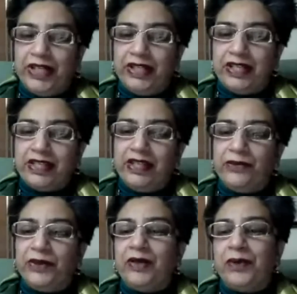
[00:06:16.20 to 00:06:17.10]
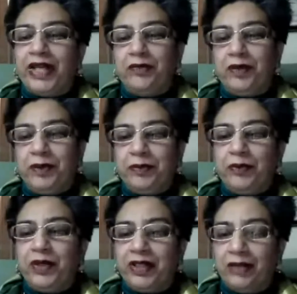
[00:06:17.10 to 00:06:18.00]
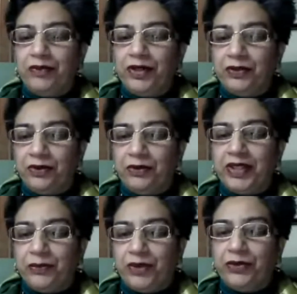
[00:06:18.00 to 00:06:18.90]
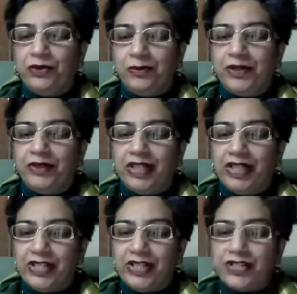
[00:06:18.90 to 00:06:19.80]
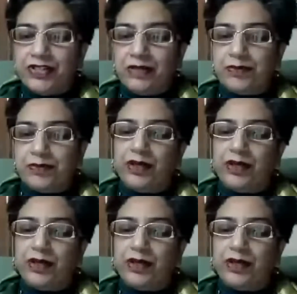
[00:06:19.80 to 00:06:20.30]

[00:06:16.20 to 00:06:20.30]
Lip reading: areas, I think, worldwide where people will come to you, when they want to know about relationships or